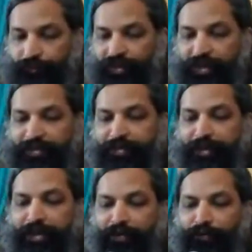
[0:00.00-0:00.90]

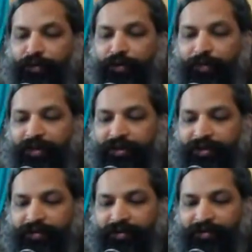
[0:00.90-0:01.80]
seen firmly the
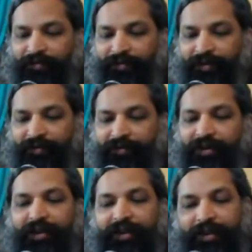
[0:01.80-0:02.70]
essence of things,
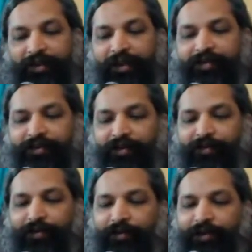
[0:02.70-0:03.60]
tasted
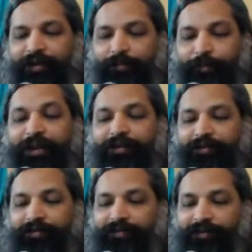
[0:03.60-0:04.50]
thoroughly the
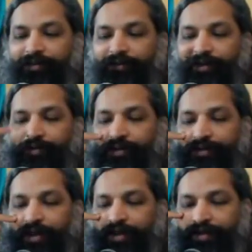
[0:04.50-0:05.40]
peace of the
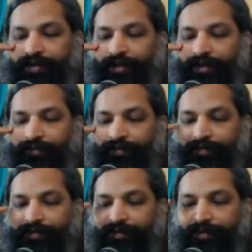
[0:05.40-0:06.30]
silent self.
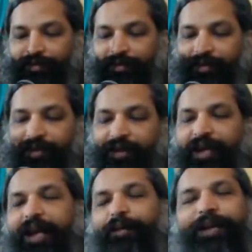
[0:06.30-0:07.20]

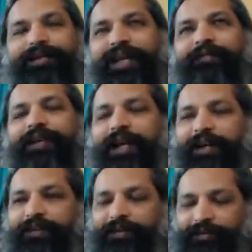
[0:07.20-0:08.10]
And once having
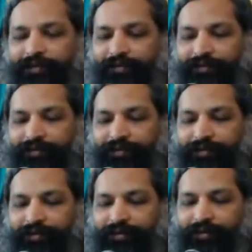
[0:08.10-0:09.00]
had this,
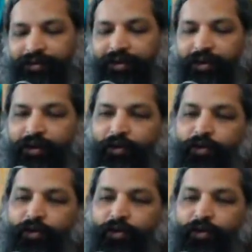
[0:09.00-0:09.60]
to